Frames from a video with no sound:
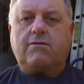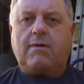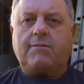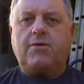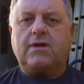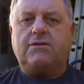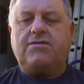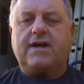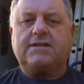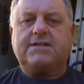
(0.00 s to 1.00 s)
Remember you can
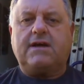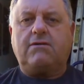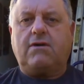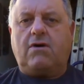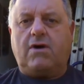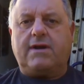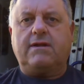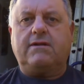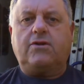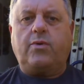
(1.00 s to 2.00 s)
check us out
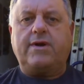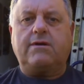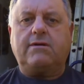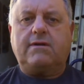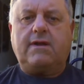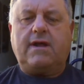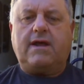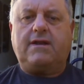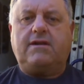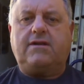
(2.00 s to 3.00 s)
on Twitter
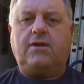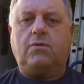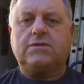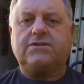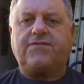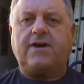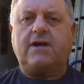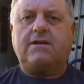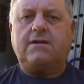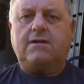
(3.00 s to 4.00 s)
at
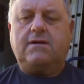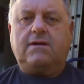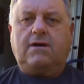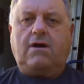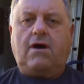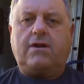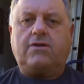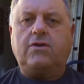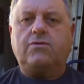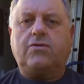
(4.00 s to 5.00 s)
dewussified, on
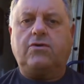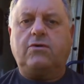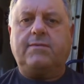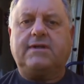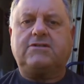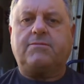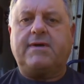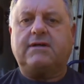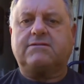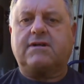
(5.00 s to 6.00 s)
YouTube as
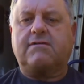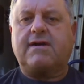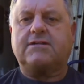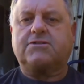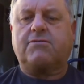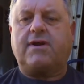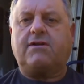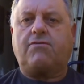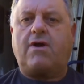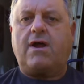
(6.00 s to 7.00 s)
DiMeo's Underground
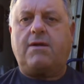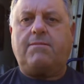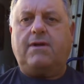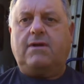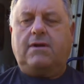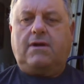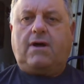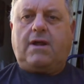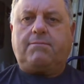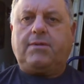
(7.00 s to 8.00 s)
Strength Tribe,
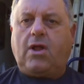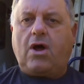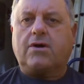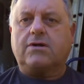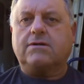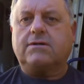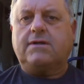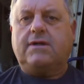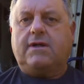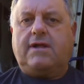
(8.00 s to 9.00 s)
on Blogger
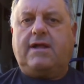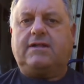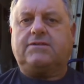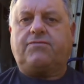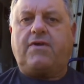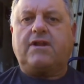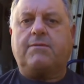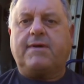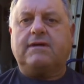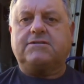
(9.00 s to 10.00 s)
as Frank
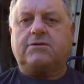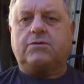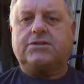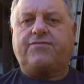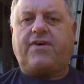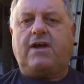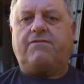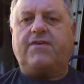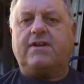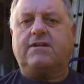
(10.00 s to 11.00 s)
DeMayo's
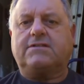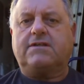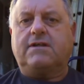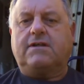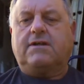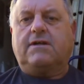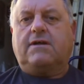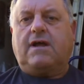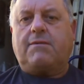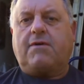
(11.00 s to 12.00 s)
Dewussified Fitness,
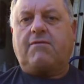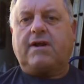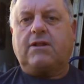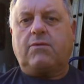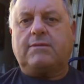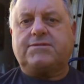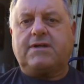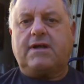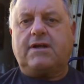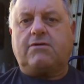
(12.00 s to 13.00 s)
at my regular
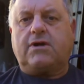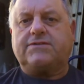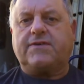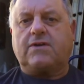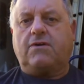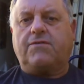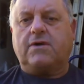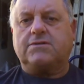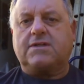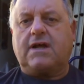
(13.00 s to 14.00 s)
website,
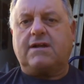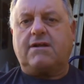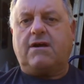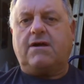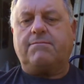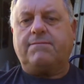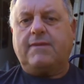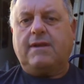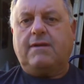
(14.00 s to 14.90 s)
CrossFitGulfCoast.com